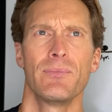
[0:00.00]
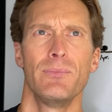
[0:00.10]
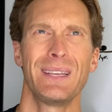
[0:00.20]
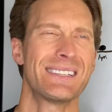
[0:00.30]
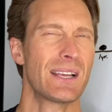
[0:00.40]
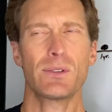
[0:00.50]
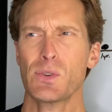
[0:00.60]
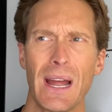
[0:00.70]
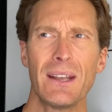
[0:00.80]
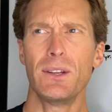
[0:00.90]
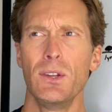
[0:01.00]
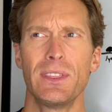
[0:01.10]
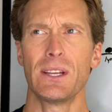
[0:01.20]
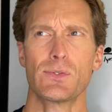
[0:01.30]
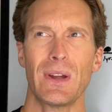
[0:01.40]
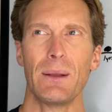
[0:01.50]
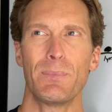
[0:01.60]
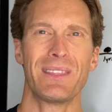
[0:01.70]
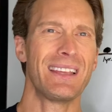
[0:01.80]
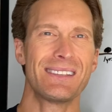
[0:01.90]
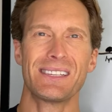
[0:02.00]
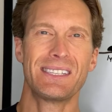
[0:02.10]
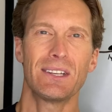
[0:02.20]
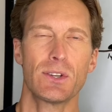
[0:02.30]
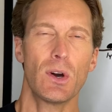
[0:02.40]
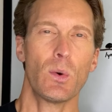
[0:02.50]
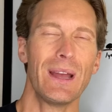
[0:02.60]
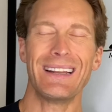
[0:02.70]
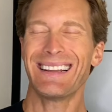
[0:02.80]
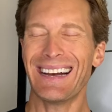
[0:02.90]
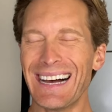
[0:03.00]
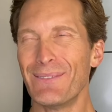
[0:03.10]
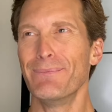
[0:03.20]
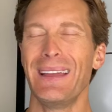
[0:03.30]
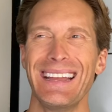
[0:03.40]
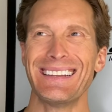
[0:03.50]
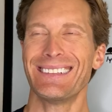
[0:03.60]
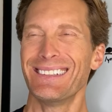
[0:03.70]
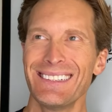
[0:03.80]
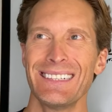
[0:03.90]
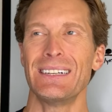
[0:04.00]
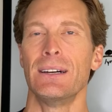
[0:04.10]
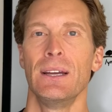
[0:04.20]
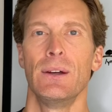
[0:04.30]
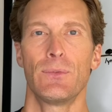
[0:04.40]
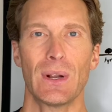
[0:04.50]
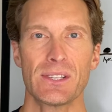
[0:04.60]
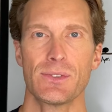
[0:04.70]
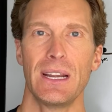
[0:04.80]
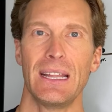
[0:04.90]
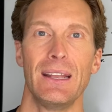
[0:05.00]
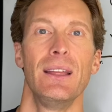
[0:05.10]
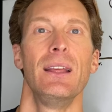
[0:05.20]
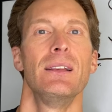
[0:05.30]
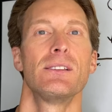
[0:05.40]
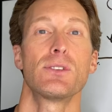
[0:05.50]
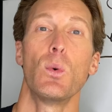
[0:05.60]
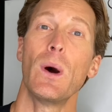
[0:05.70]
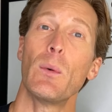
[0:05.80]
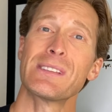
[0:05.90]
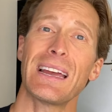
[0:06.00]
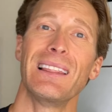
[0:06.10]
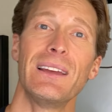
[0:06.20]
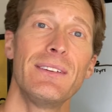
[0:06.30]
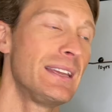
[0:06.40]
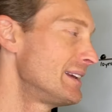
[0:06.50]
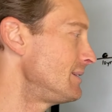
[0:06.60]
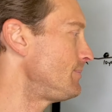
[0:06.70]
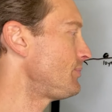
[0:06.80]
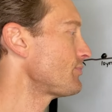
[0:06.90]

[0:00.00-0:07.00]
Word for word: because I was trying to do things right, but things just didn't go our way. And ah, oh, man, ugh, frustrated. So what was I living in?